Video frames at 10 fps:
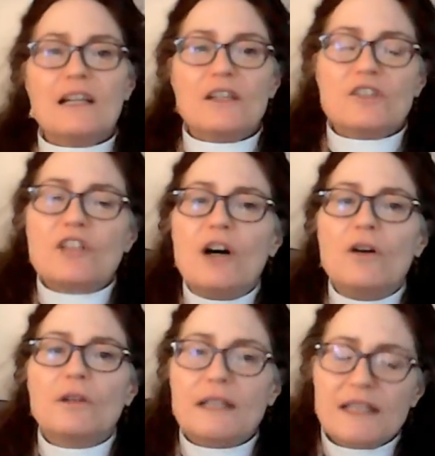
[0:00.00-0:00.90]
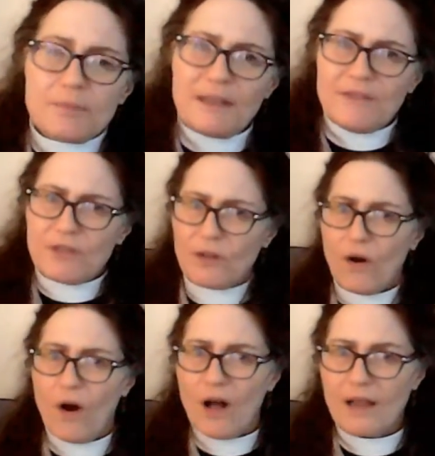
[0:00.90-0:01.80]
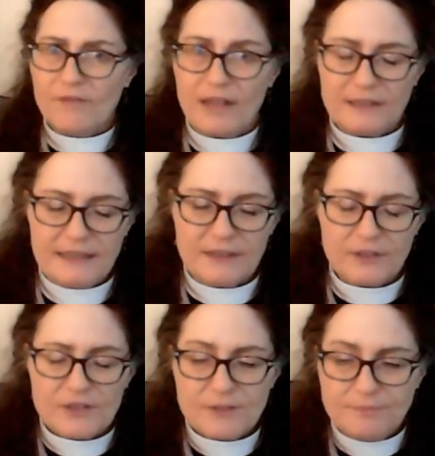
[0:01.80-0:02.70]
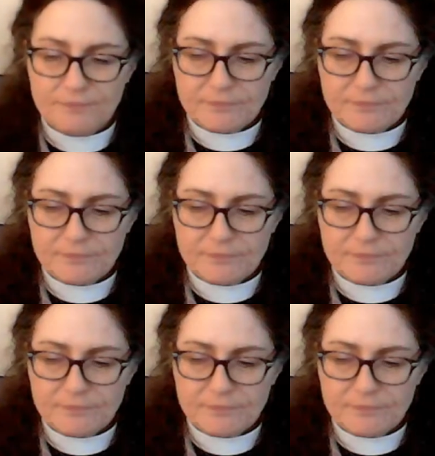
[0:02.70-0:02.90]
So let's pray for all of our leaders.